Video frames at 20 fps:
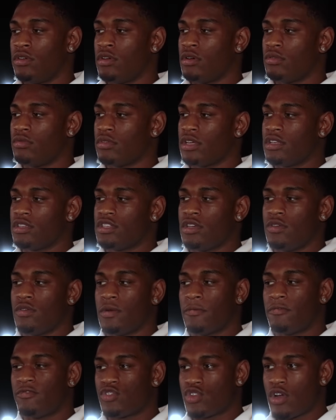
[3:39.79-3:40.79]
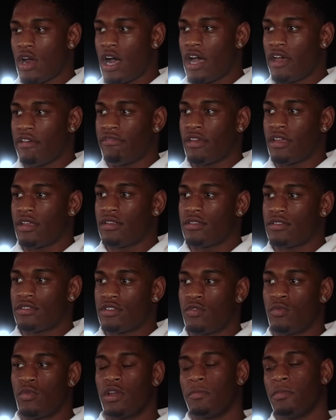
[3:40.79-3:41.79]
You know, continue to strive and
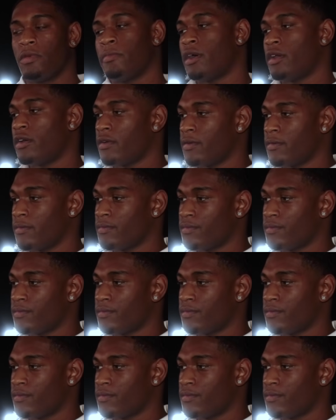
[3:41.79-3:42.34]
to want to be better.